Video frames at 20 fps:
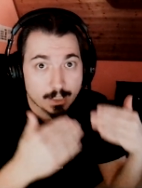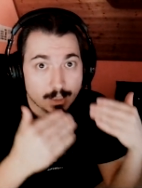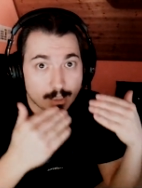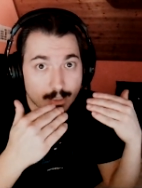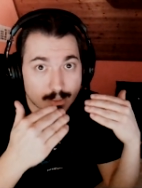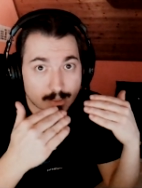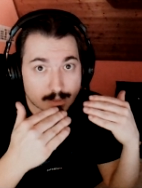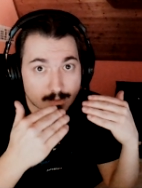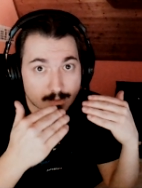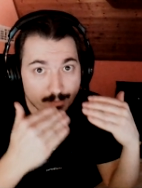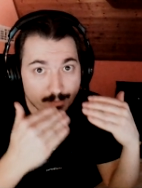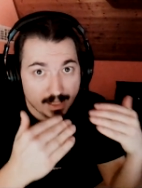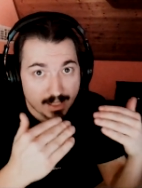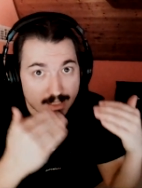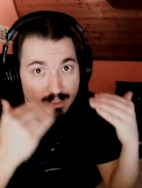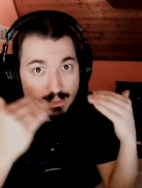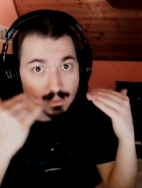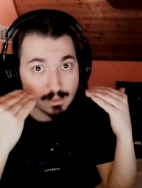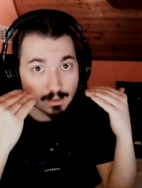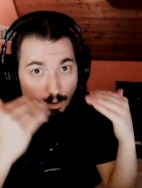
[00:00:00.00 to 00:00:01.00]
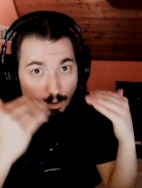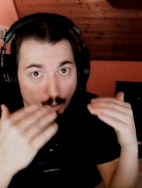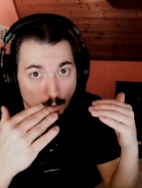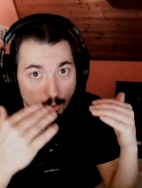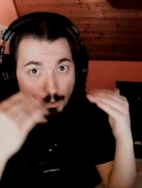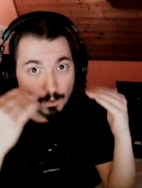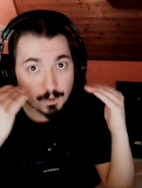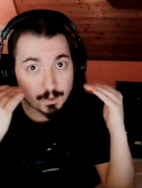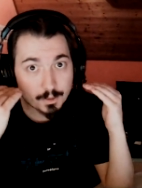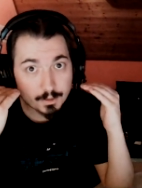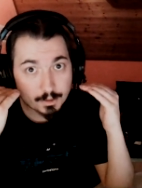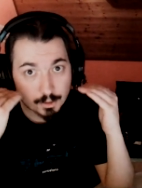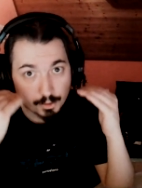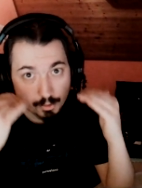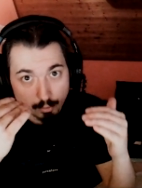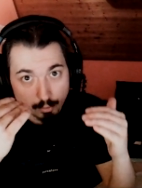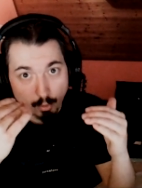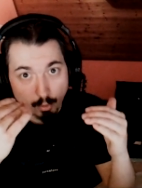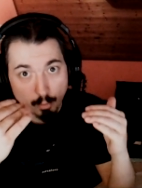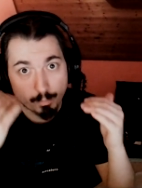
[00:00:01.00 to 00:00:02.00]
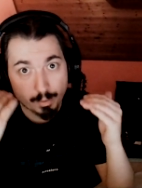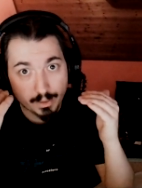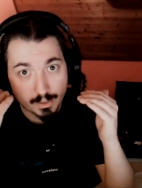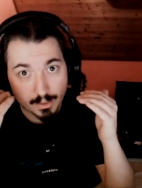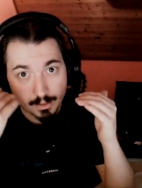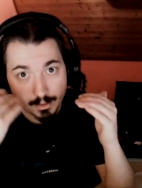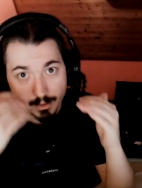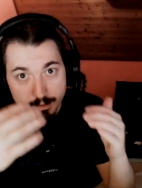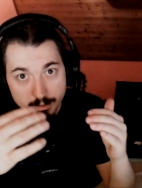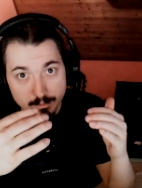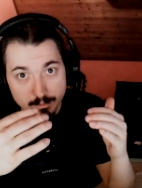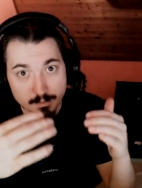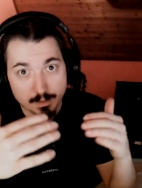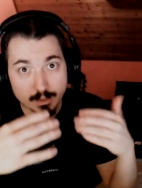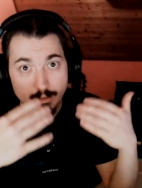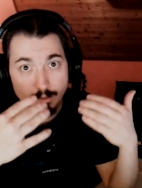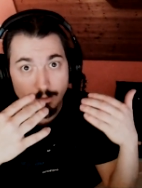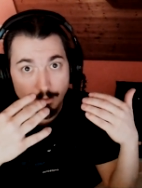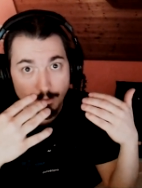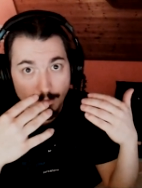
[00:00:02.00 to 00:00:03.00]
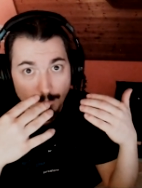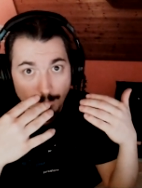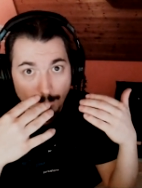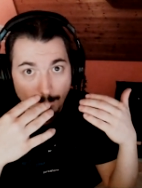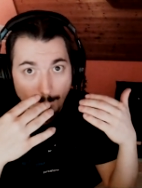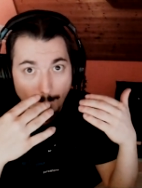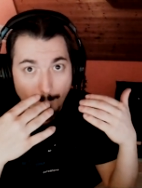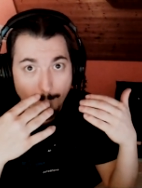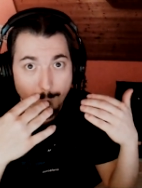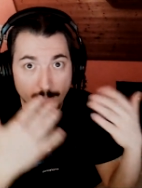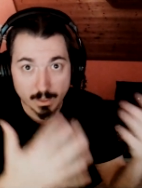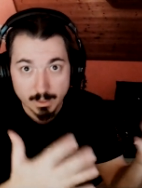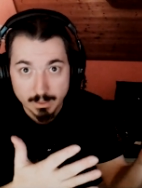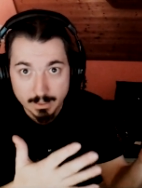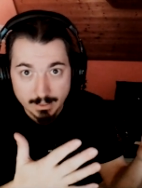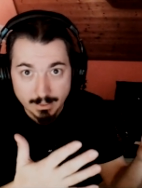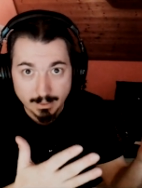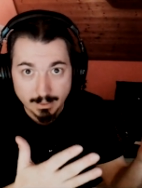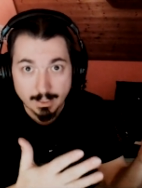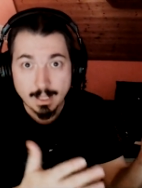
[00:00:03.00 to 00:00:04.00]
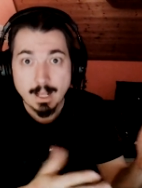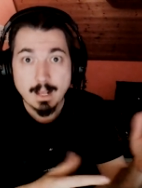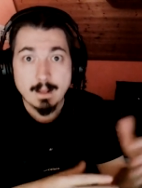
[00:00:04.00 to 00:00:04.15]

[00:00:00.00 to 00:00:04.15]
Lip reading: is based on European Union money.